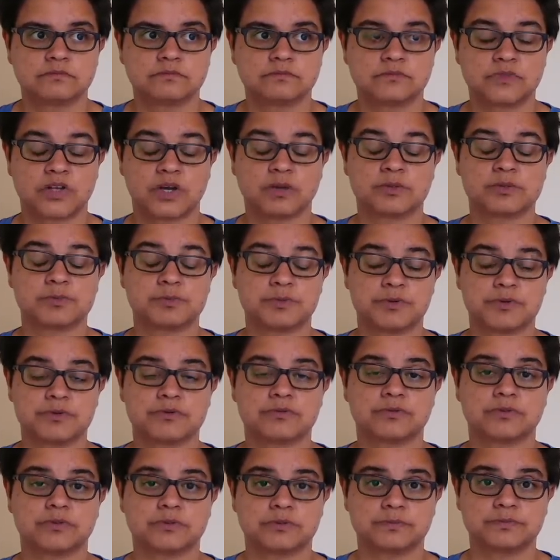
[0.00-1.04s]
That was
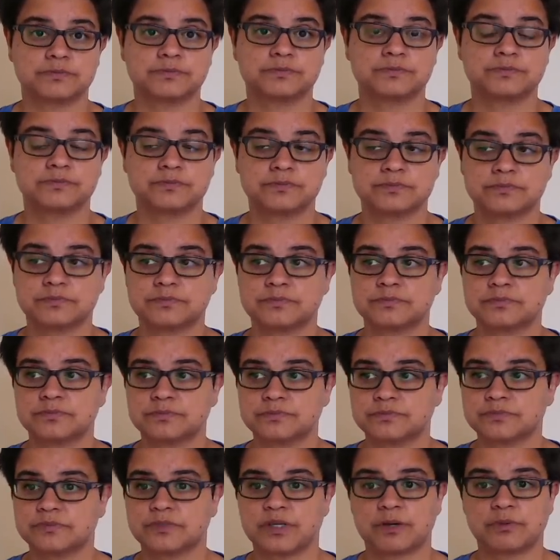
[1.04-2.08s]
beautiful.
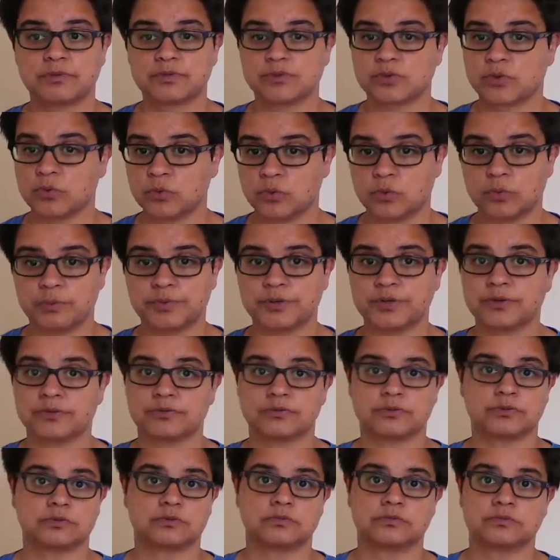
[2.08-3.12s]
That was all
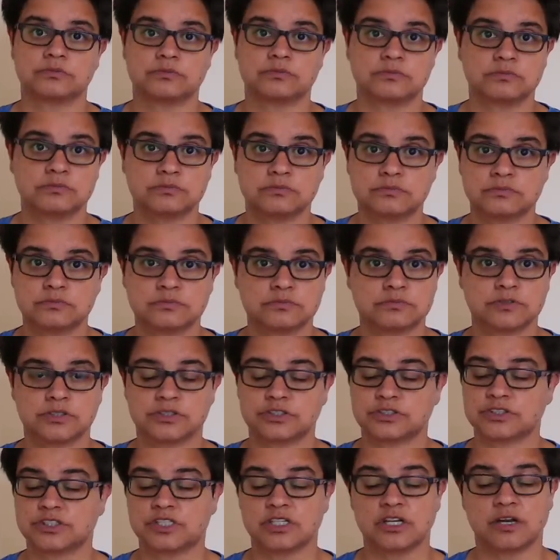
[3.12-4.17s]
beautiful. I
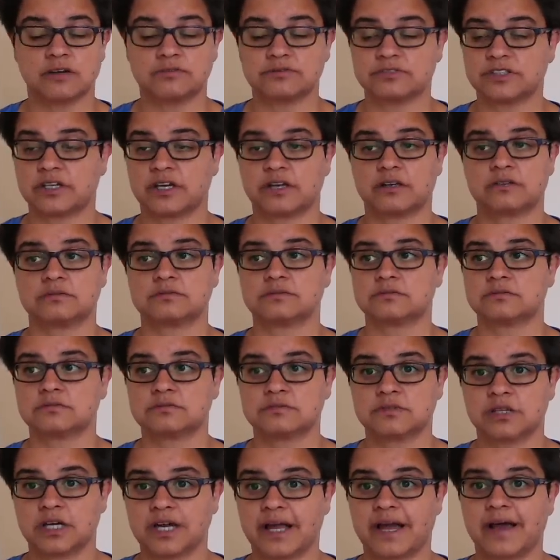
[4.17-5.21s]
just loved it.
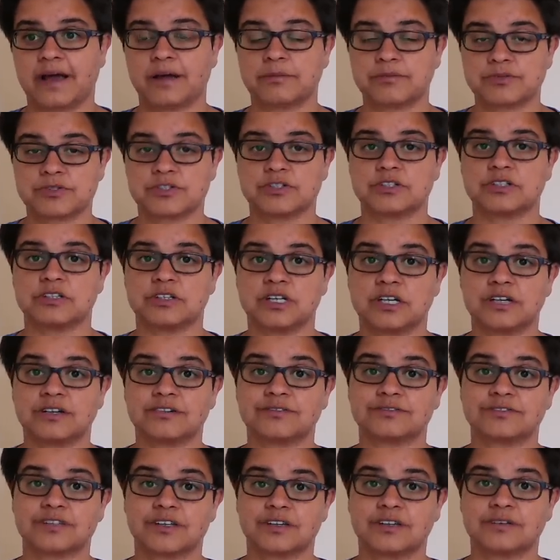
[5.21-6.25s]
Absolutely
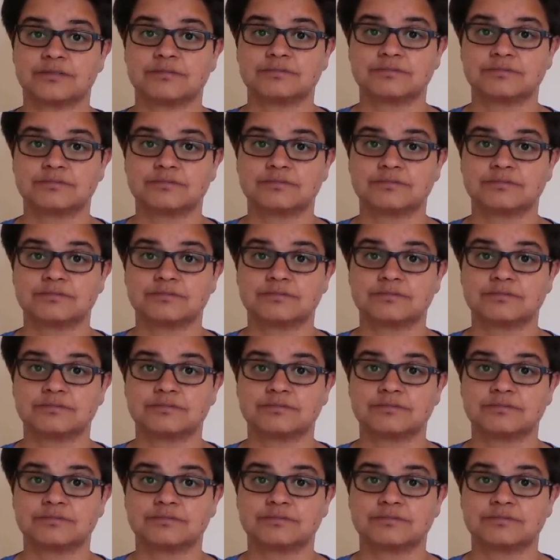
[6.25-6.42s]
loved it.